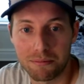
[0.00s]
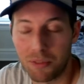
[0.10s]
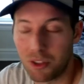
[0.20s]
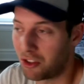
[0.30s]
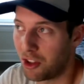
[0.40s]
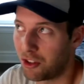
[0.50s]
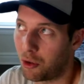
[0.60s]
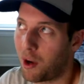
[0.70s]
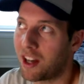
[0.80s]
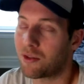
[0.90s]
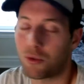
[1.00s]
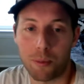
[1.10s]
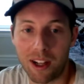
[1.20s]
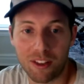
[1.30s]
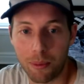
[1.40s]
It's, it's the greatest
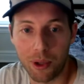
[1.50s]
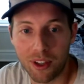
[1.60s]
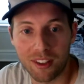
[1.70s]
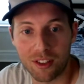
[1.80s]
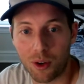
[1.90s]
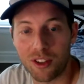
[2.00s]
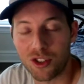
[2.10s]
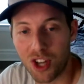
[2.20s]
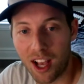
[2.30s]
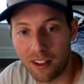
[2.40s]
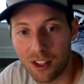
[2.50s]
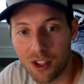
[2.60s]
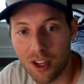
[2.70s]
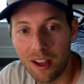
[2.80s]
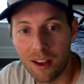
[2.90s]
responsibility. It's the greatest
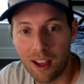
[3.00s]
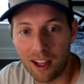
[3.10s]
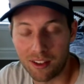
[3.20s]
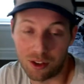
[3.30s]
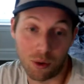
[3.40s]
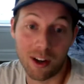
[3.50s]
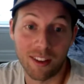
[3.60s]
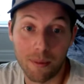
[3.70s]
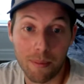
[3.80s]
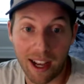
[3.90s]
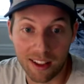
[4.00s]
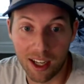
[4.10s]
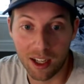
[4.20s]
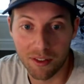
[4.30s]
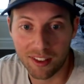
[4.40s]
challenge, and it's the greatest impact that
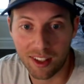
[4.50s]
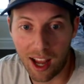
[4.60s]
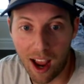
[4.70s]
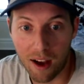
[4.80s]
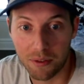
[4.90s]
any of us can have.